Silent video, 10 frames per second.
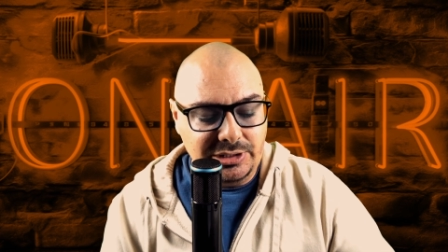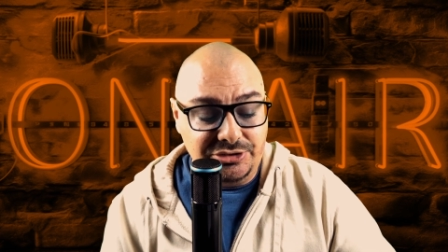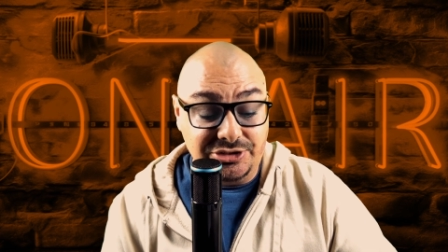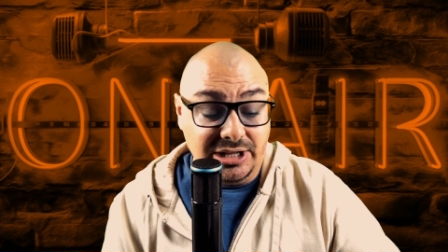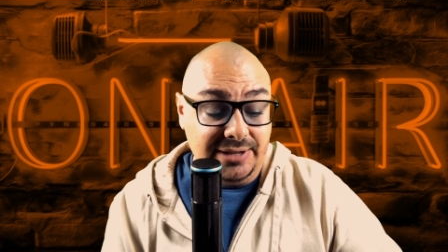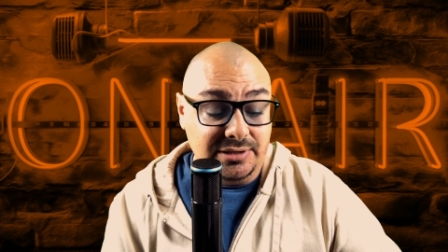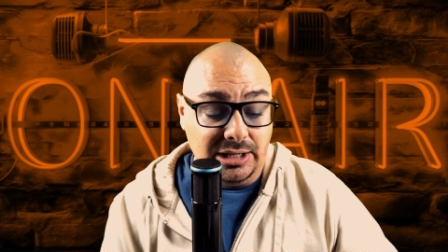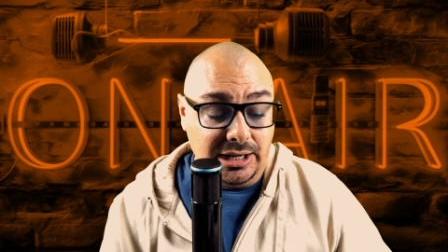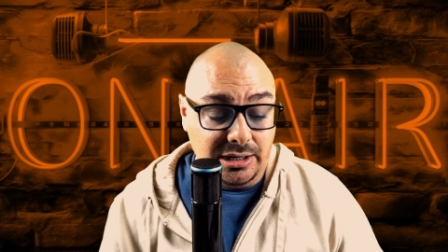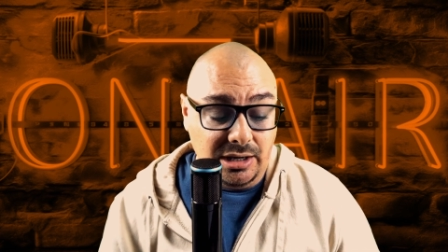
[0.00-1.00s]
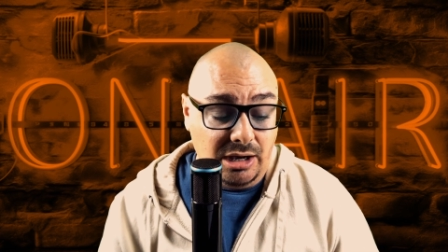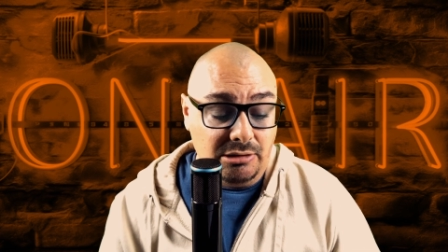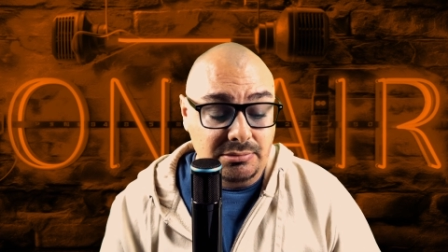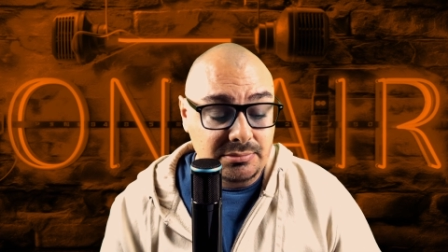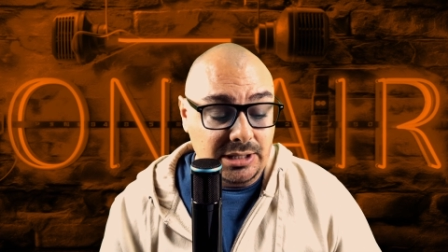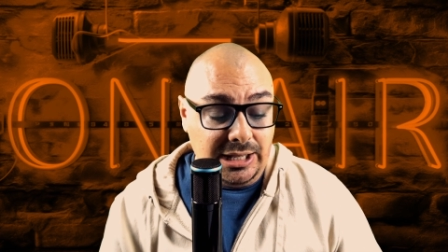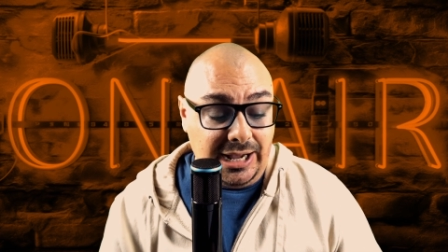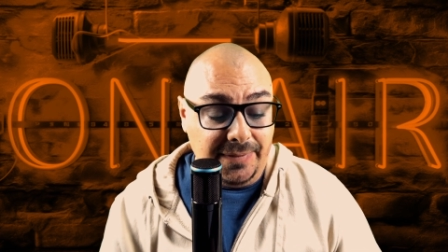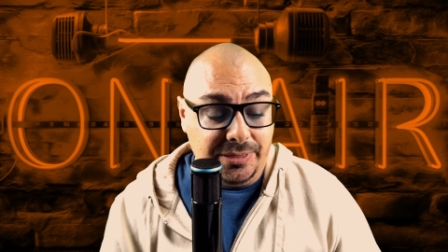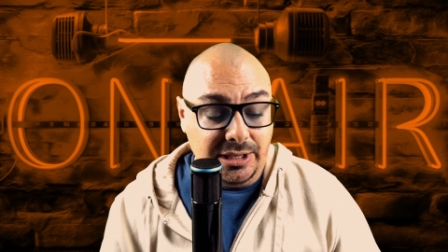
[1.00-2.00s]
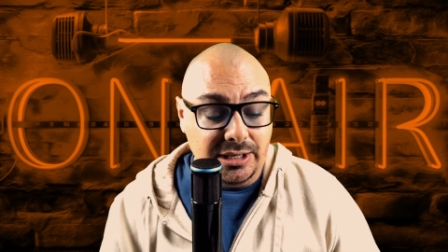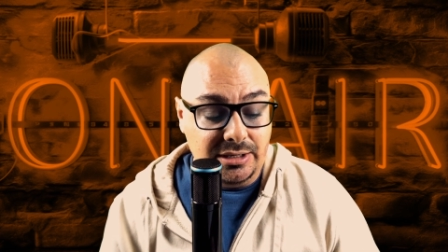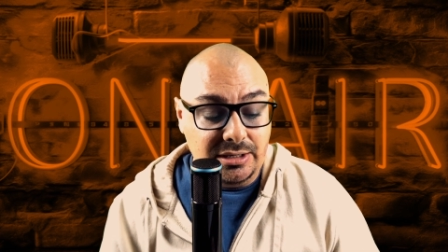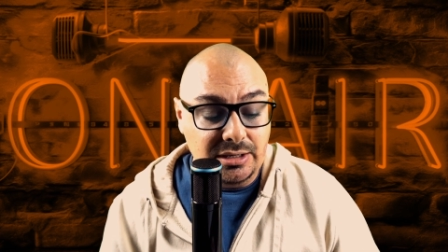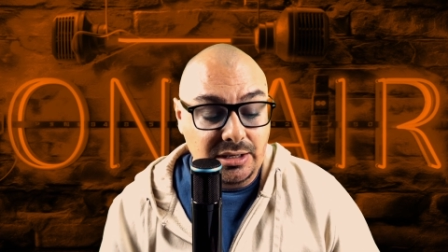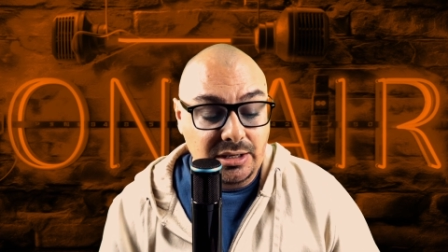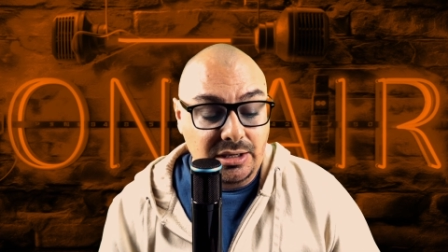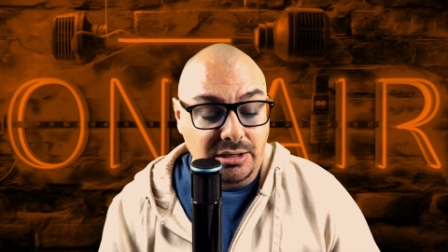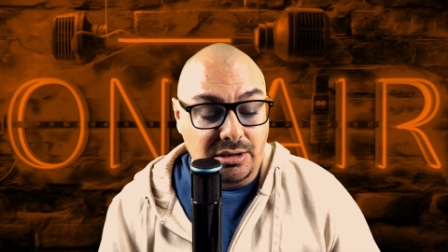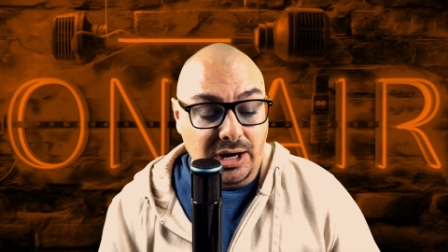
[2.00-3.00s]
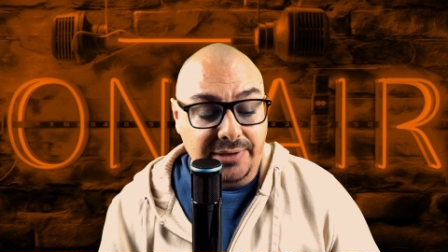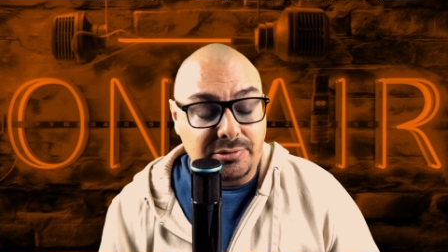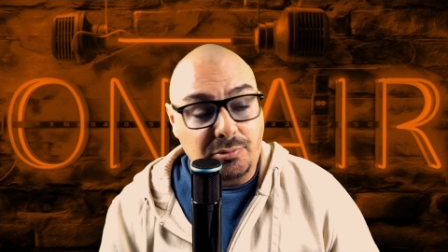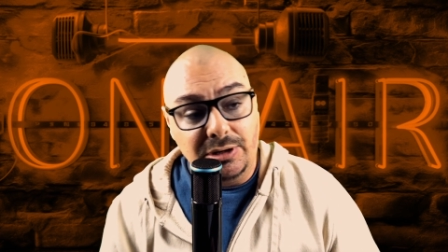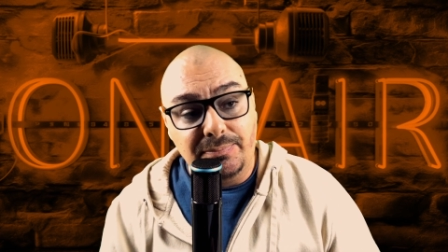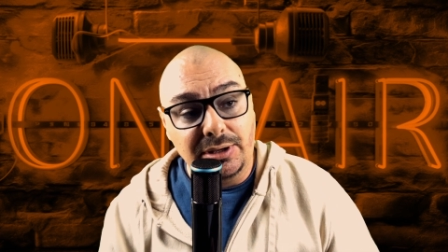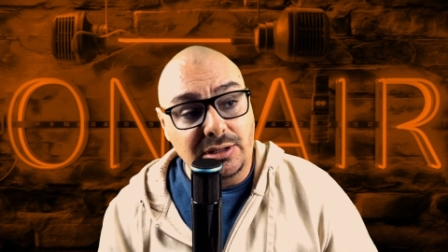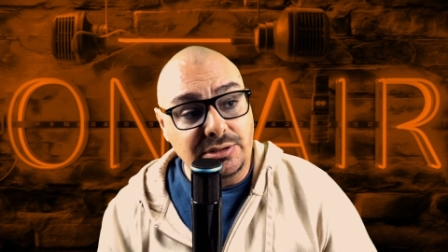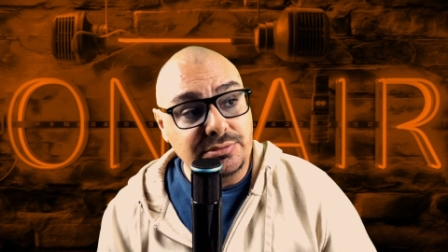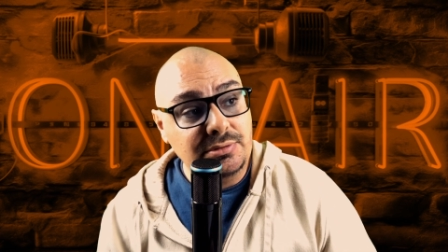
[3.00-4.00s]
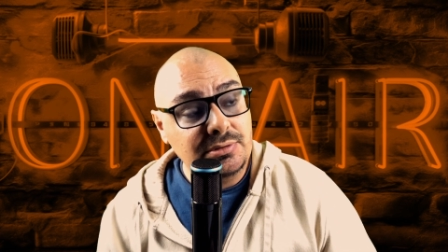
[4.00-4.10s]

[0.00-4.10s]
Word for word: you're just gonna have to let it go. I, I think you're gonna have to rebuild,